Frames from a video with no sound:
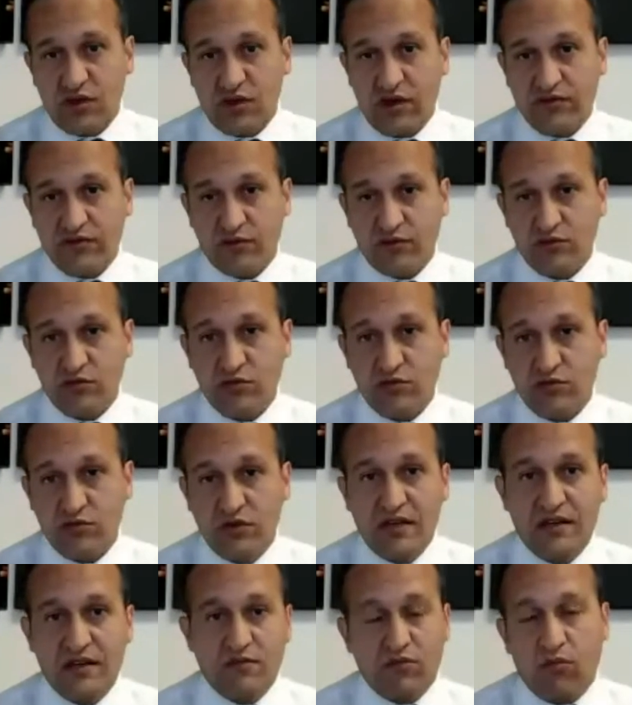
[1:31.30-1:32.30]
driver who
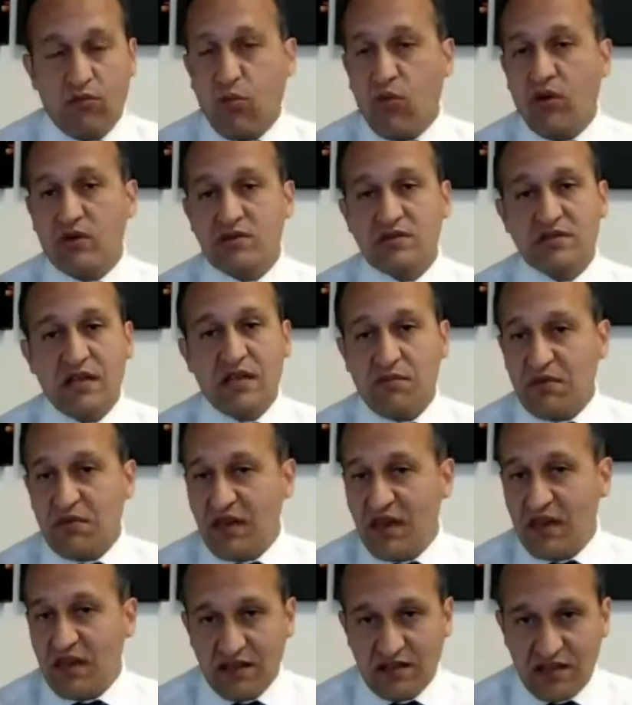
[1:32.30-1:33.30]
was not
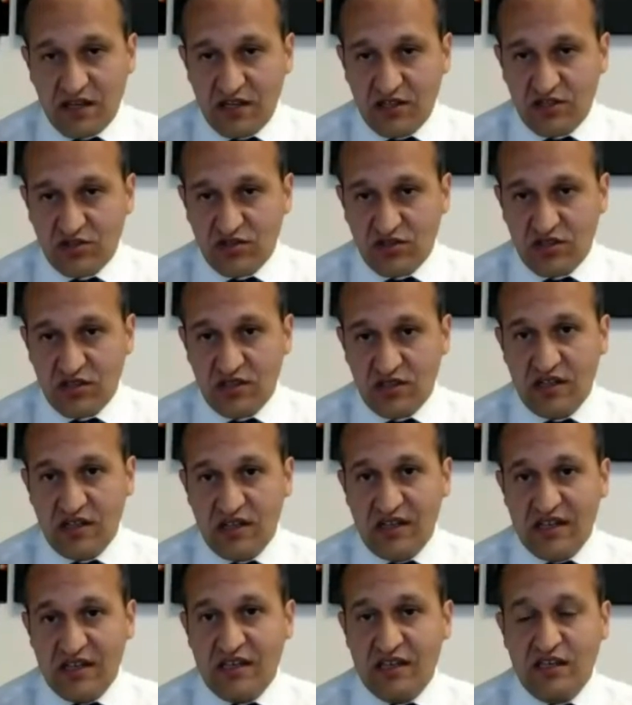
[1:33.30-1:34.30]
paying attention.
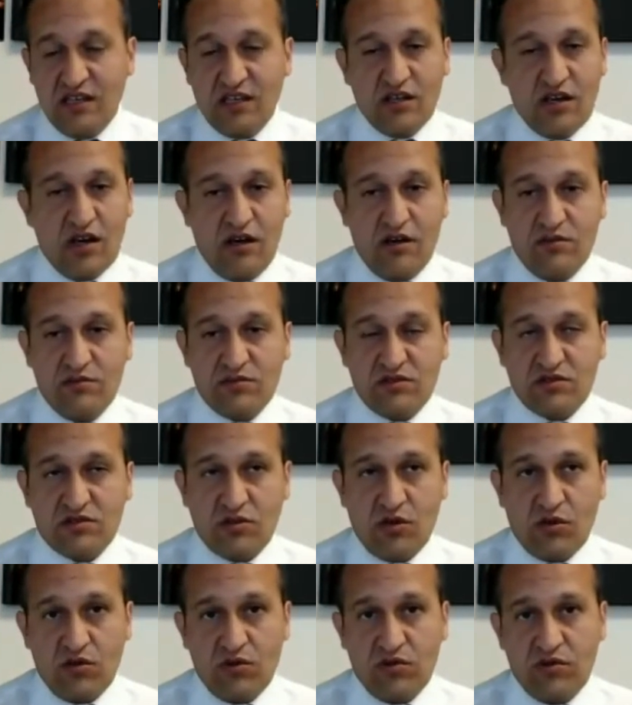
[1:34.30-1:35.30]
He comes
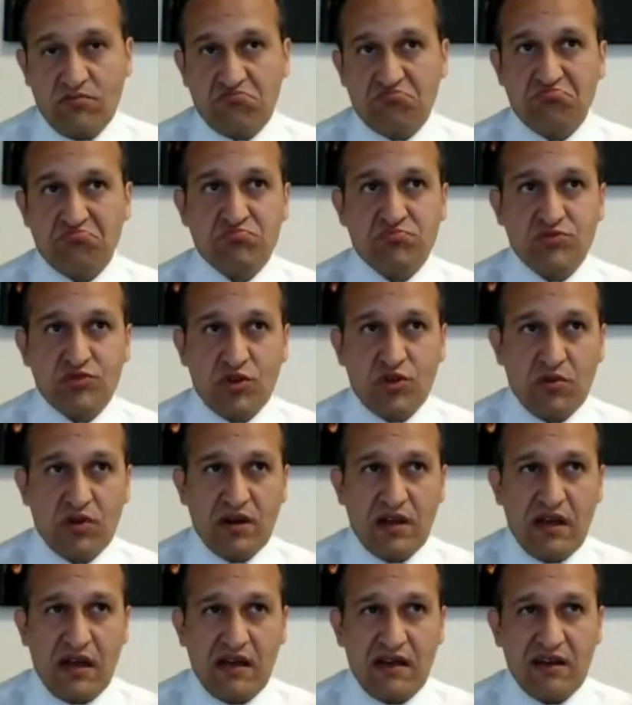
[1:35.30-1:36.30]
going somewhat
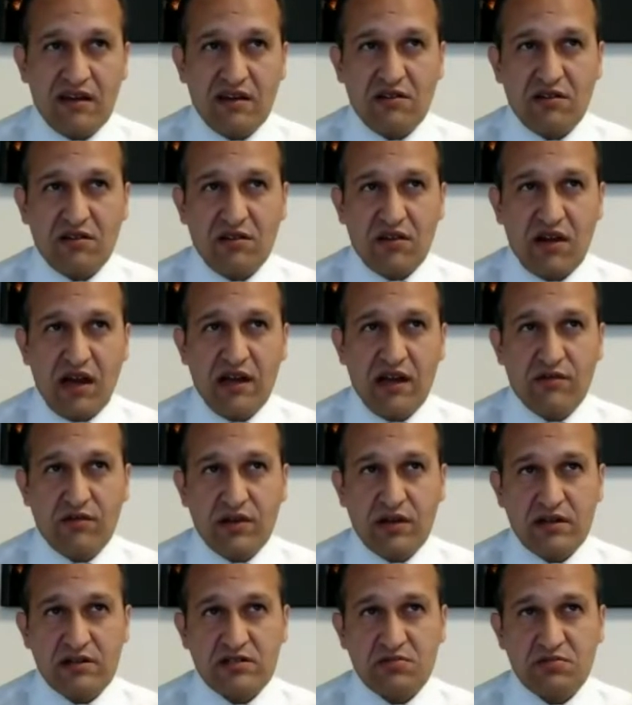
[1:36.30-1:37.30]
at a high
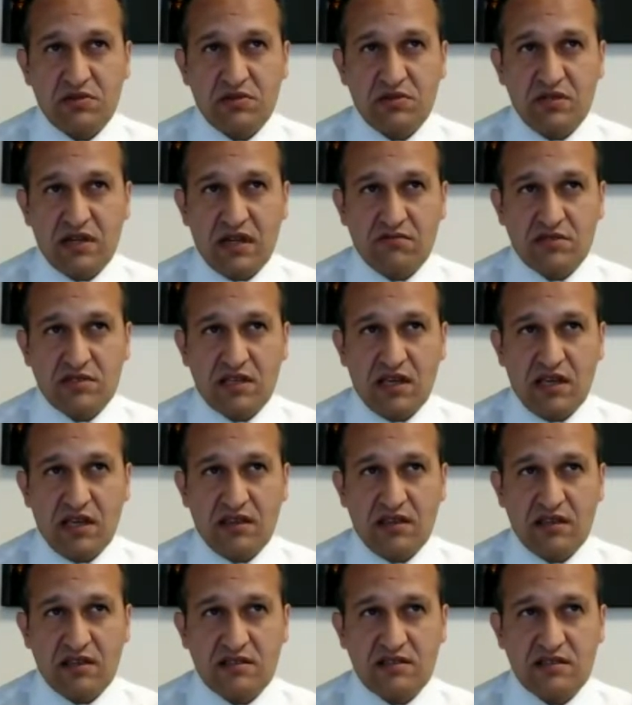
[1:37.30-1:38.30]
rate of speed, I would say, I
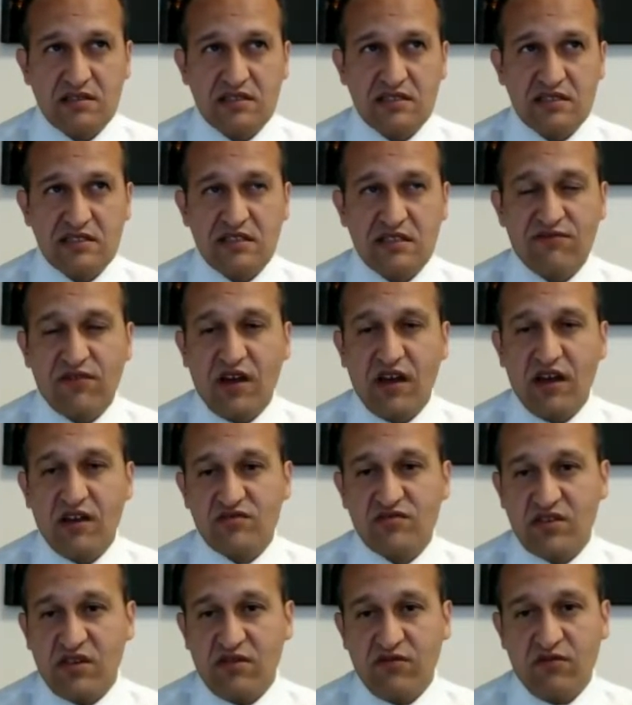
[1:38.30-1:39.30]
think 65,
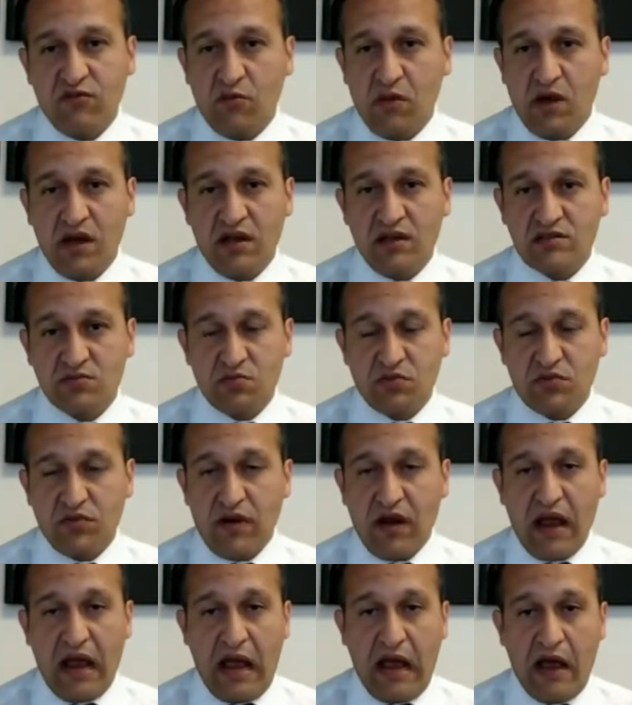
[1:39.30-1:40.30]
70 miles
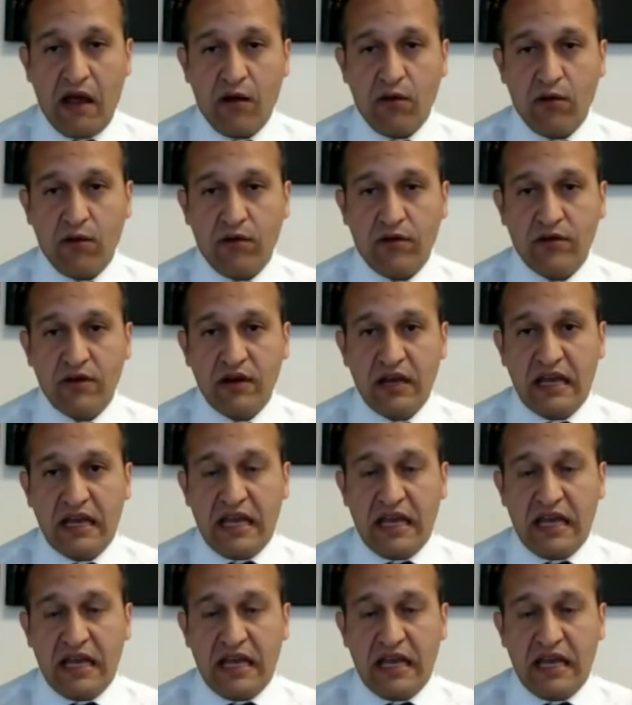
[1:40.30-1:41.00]
per hour.